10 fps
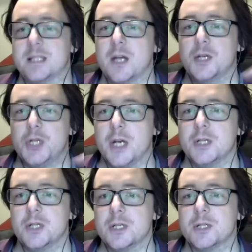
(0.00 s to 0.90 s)
size
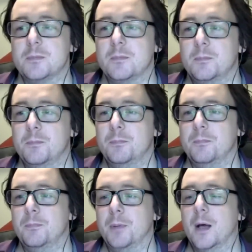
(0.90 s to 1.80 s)
changes,
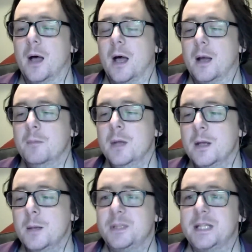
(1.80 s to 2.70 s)
but um,
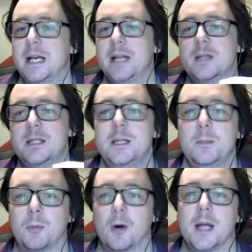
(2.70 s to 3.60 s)
particularly in the
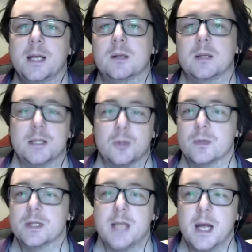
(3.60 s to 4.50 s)
deep brain, it's all
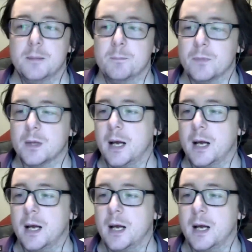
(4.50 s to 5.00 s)
the same.